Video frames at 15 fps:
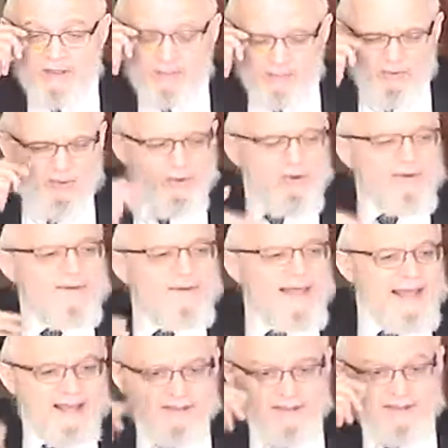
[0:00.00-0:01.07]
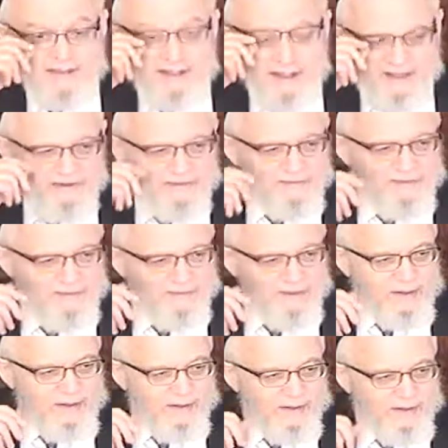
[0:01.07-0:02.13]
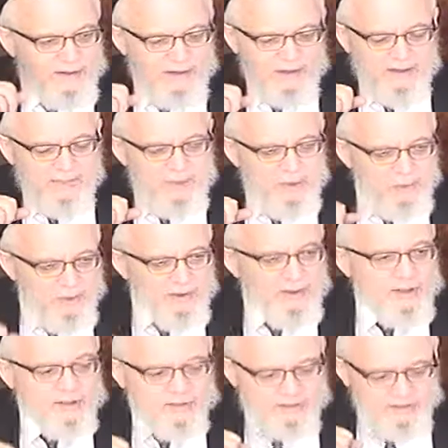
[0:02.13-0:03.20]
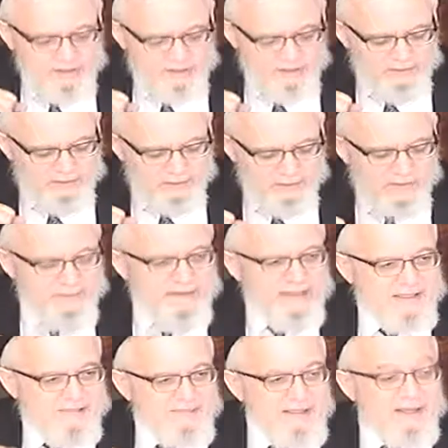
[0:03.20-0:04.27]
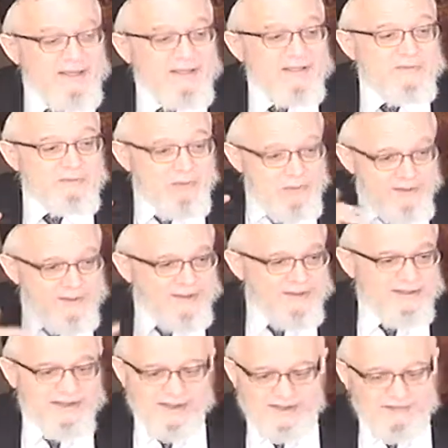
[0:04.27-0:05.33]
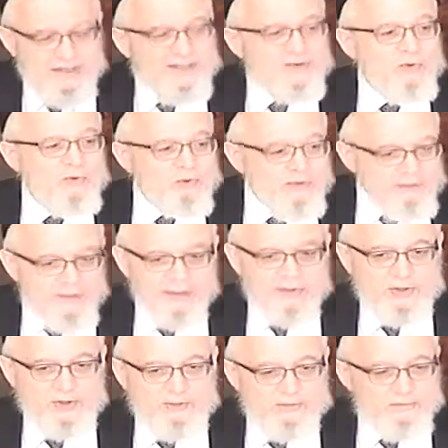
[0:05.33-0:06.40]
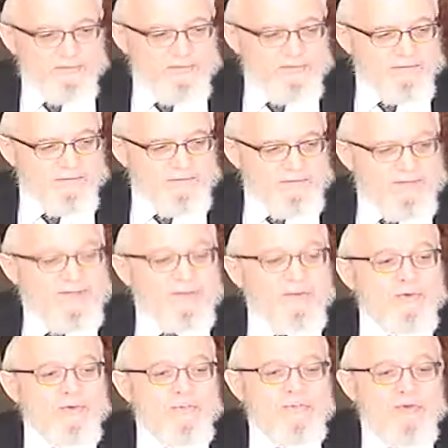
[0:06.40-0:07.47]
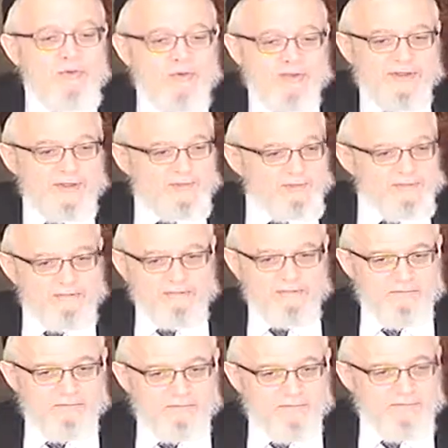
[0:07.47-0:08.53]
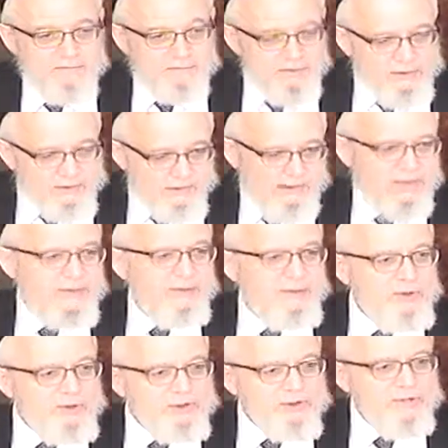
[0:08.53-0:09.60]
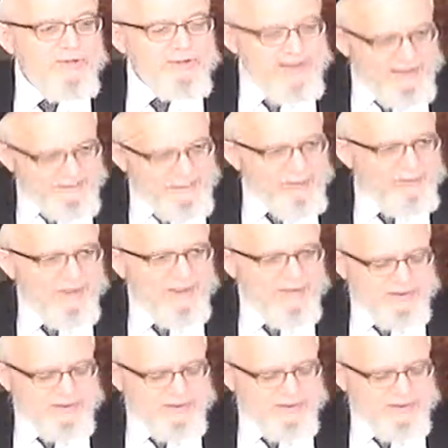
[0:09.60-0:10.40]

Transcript: when you overtax a slave, if you work, the responsibility is more than a slave, that's called affliction. That's called abuse. Can't abuse, but they abused us.